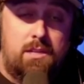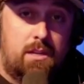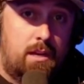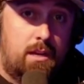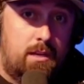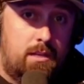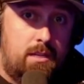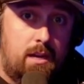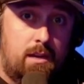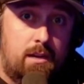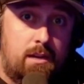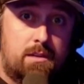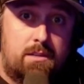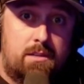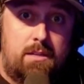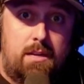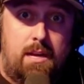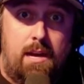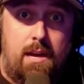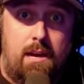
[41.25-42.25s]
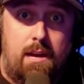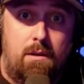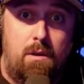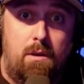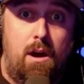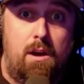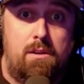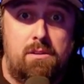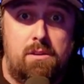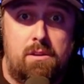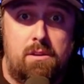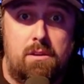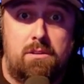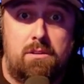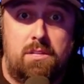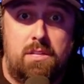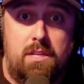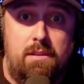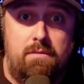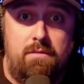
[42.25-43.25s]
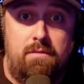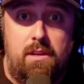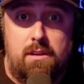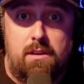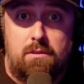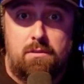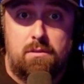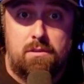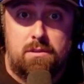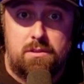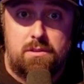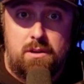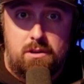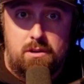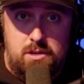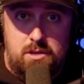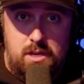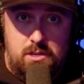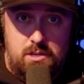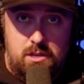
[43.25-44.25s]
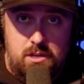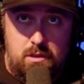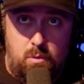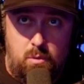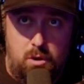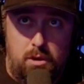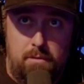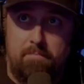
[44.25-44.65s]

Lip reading: to tell us how undersea vehicles are changing the world.